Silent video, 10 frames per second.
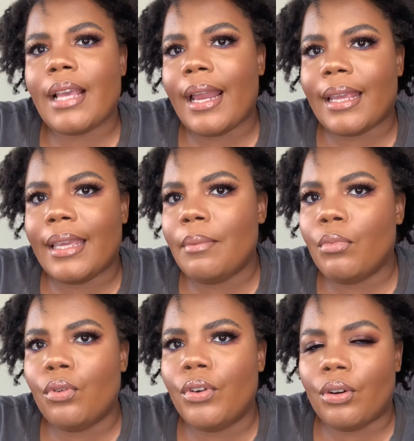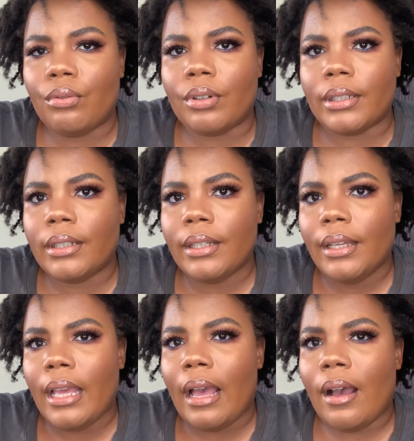got to keep moving on
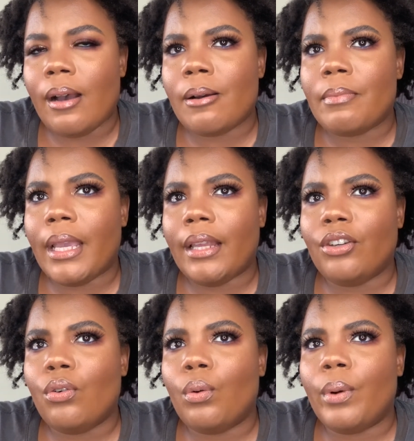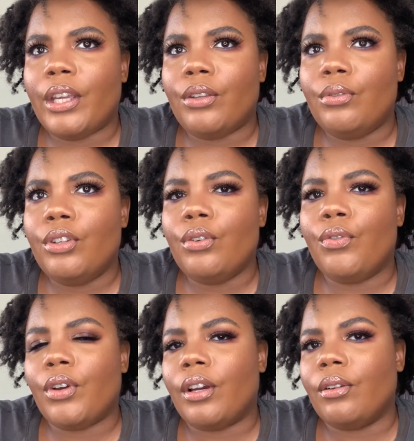and doing what you do
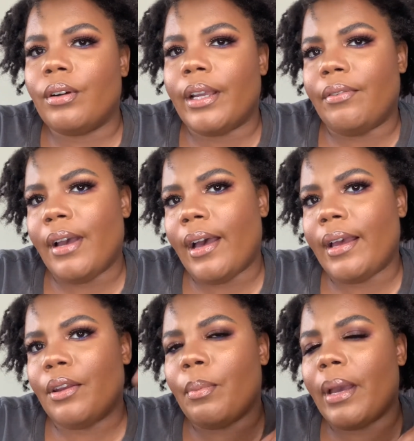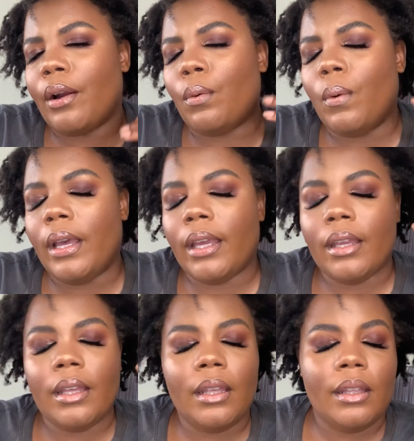for the glory of God, no matter what
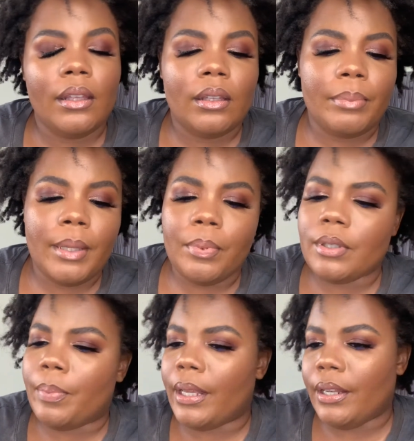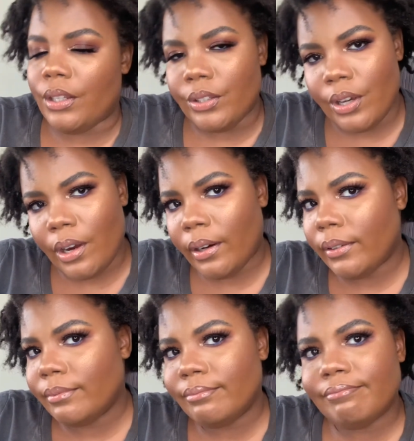people's opinions are,
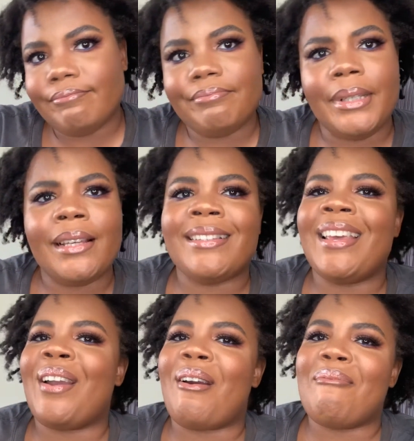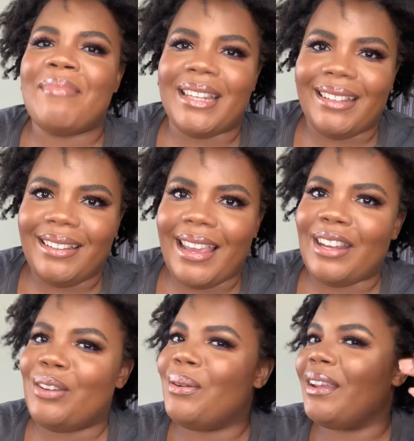because they are many,
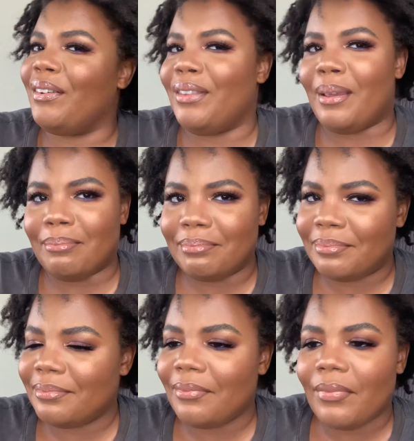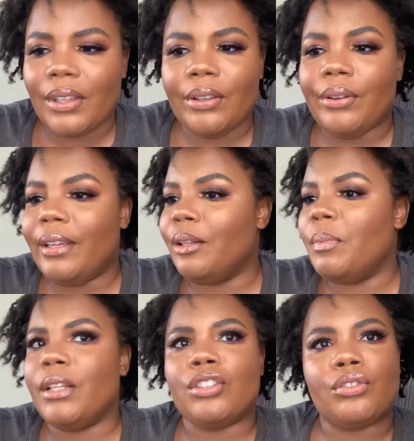and you hear them
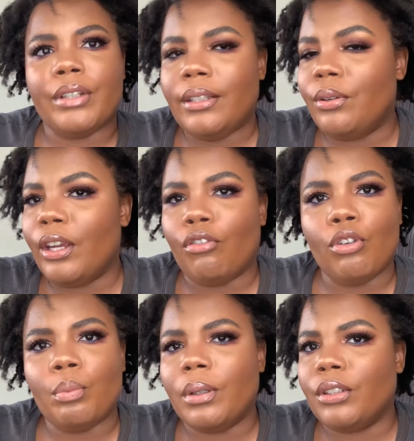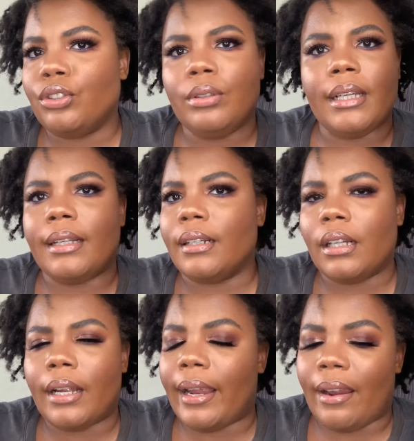in the street, you hear rumors, you hear
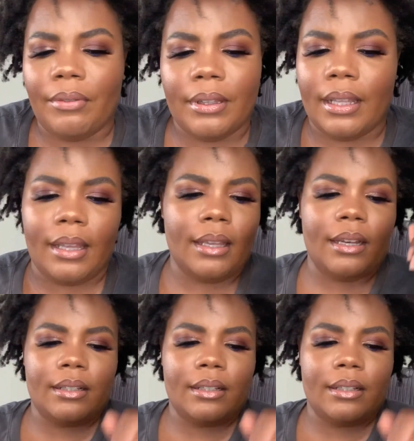everything.